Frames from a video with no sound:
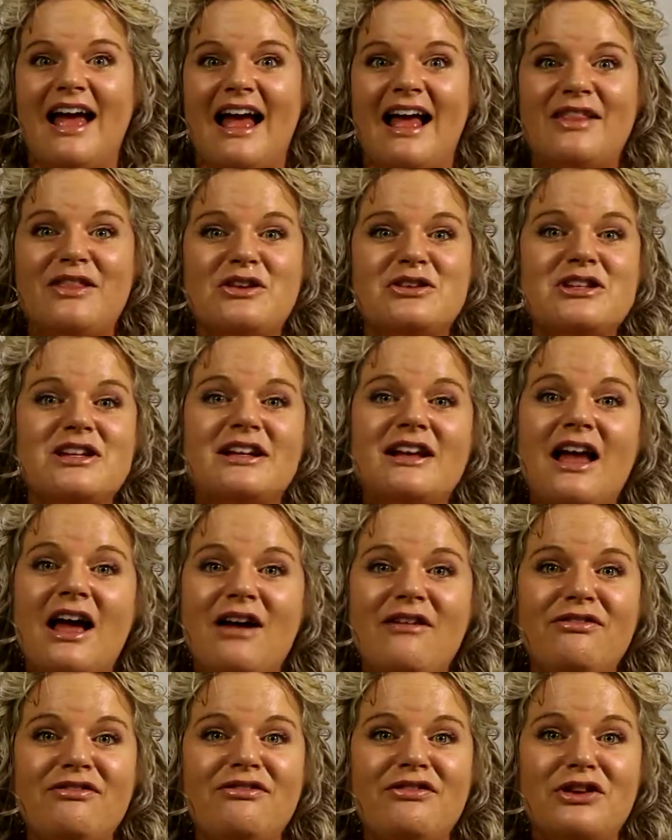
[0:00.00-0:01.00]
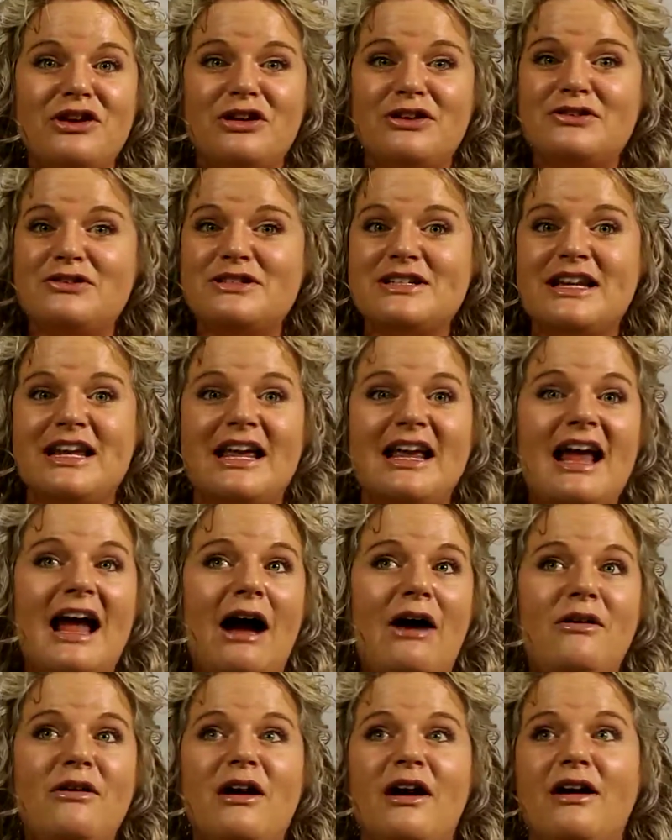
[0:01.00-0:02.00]
and there's enough for you to get
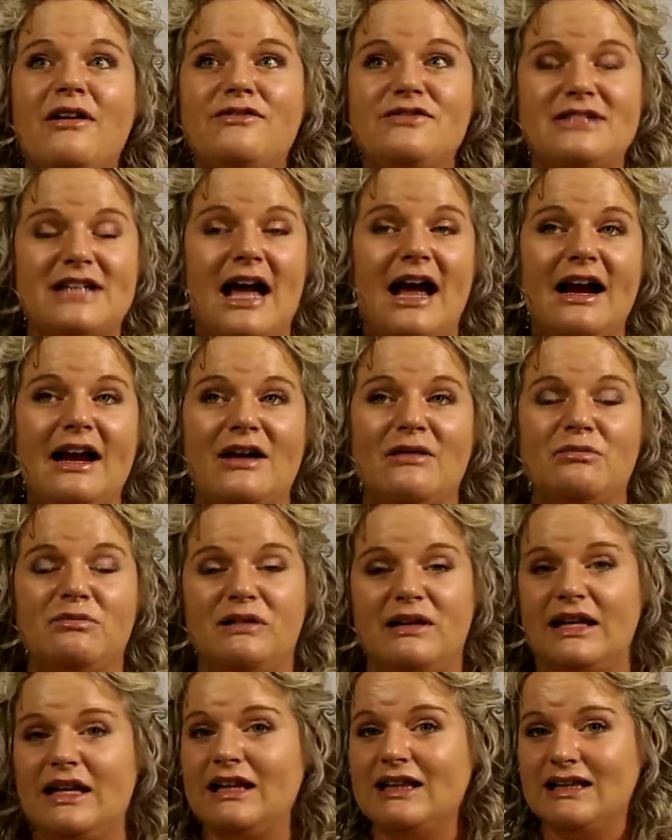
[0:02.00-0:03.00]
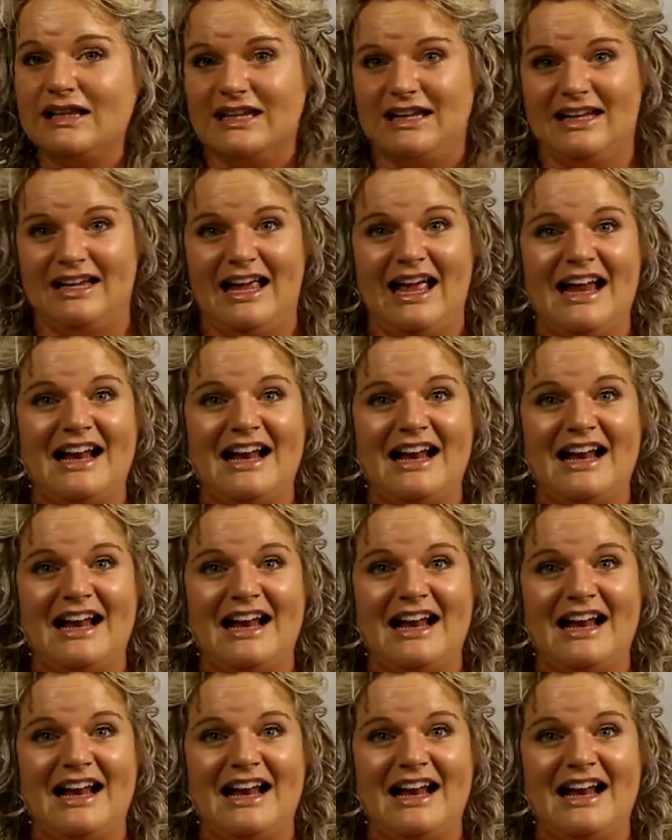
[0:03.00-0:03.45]
out of debt completely.